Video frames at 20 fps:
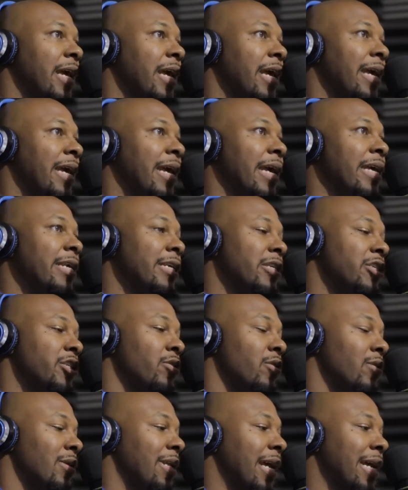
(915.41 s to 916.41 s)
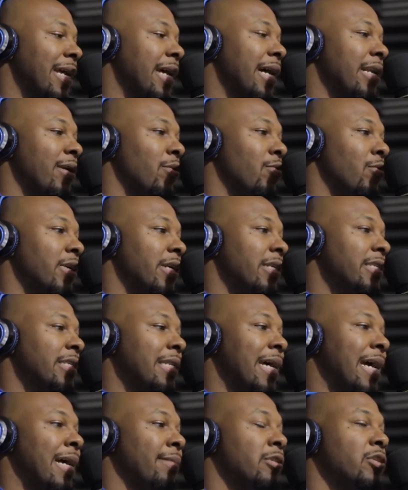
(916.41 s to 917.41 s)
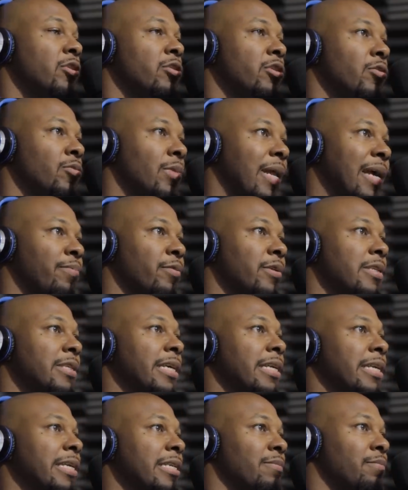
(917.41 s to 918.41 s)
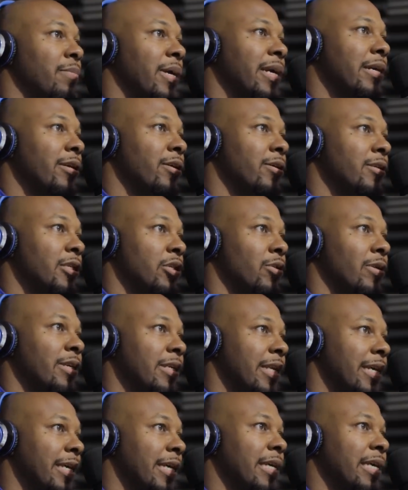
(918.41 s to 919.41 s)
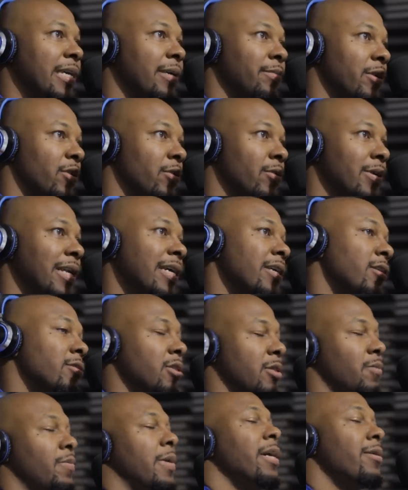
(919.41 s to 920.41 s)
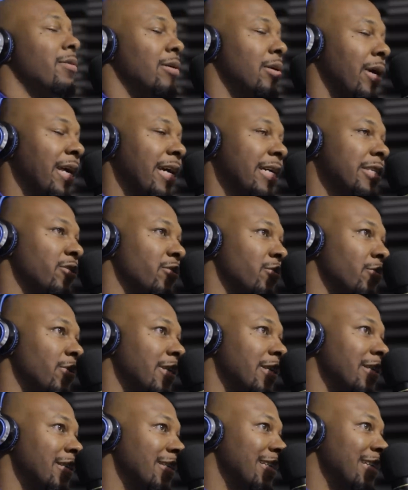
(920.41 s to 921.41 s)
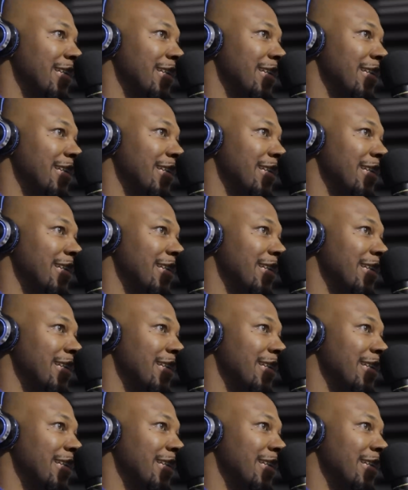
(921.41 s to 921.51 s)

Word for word: head in the joint, like kind of want to stop, so you like pretend it's better, so that they can keep going. Like you just be real extra with it.